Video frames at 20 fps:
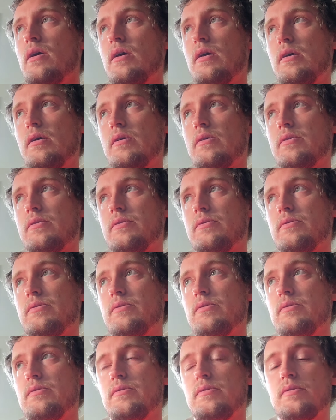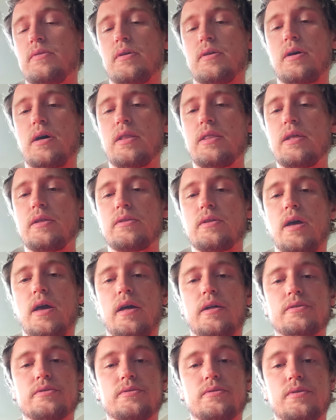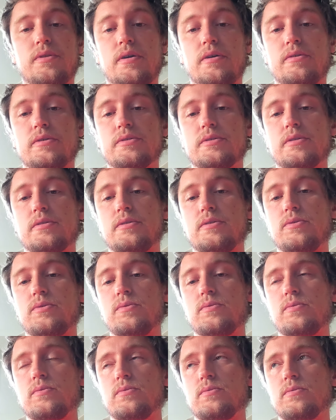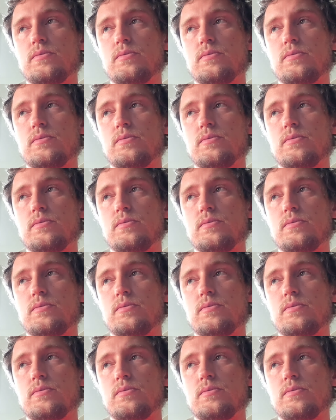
And I think the answer there is that and